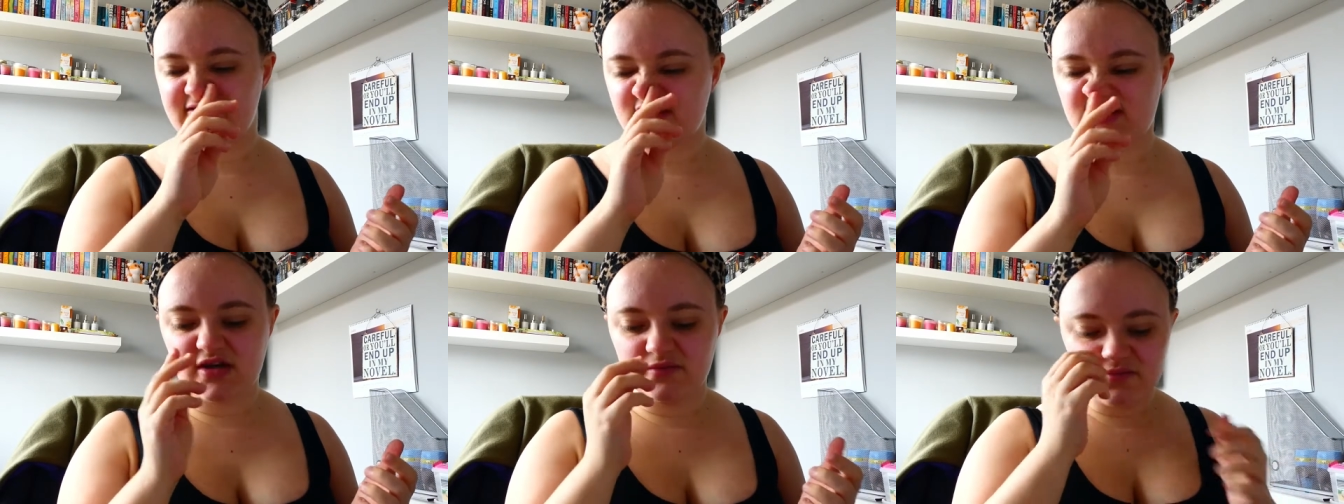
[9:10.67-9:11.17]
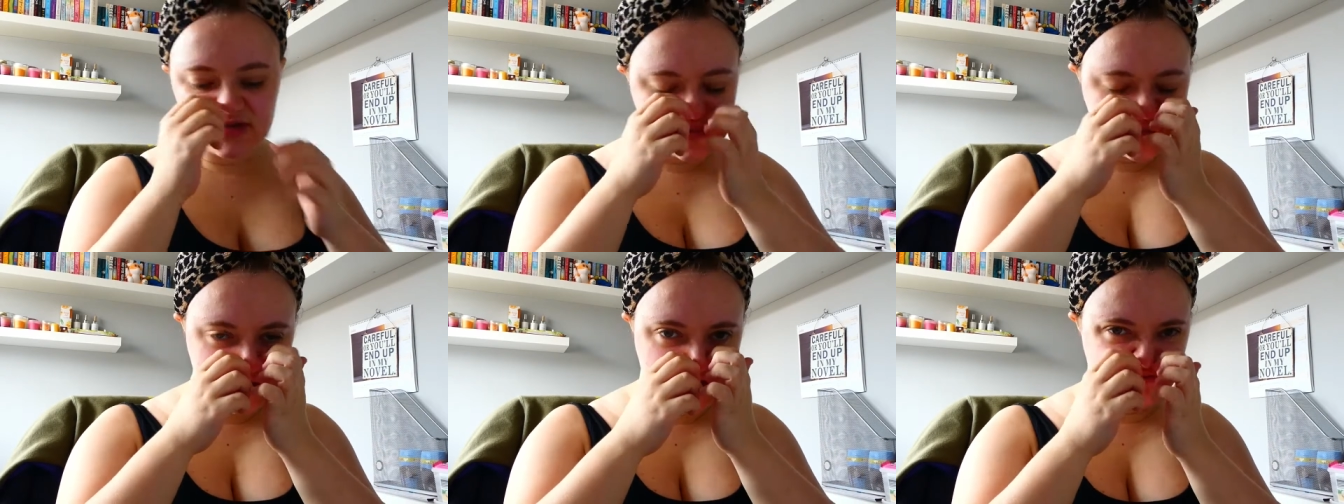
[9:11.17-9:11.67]
For some
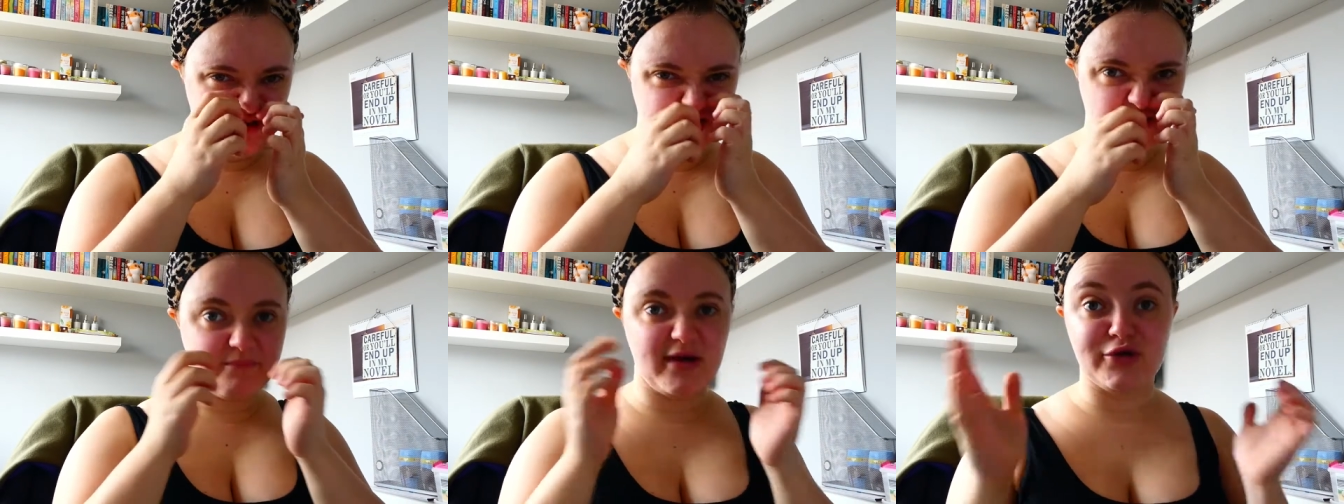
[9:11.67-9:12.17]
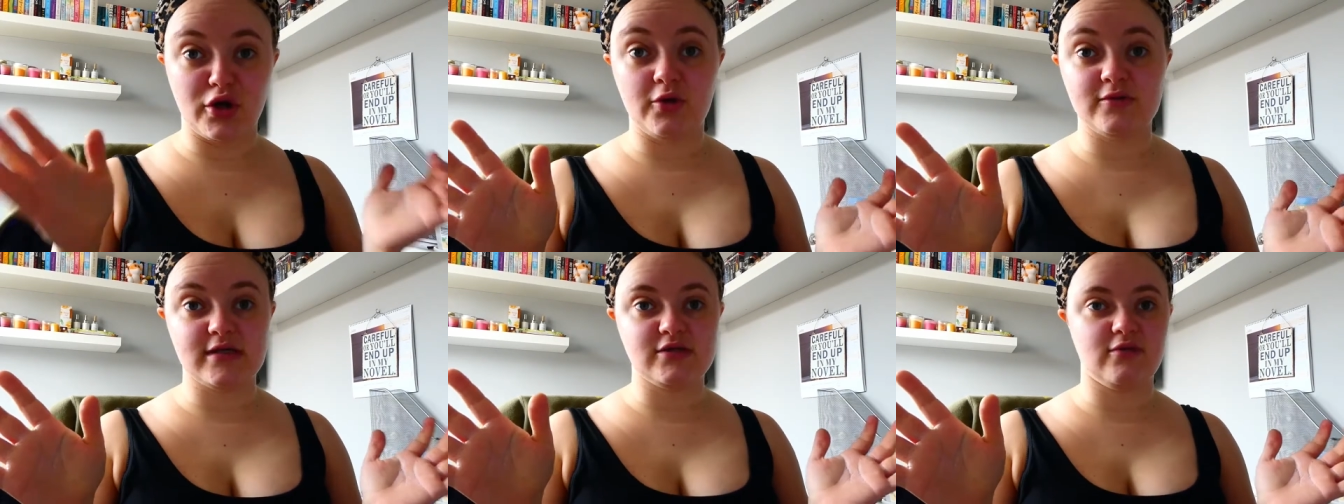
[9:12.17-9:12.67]
reason, like my, my
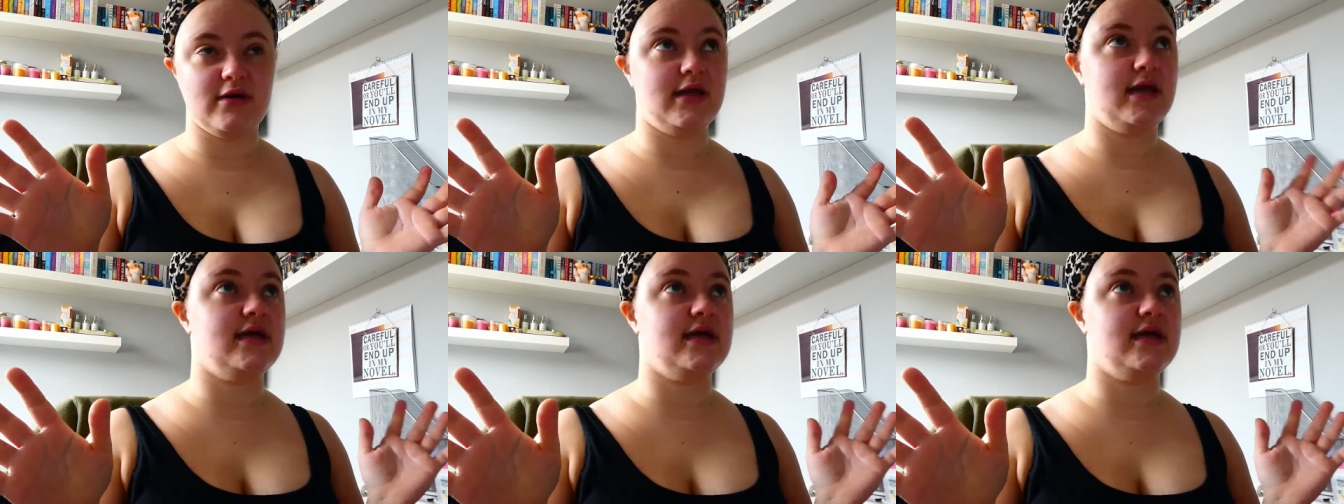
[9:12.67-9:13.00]
nose is really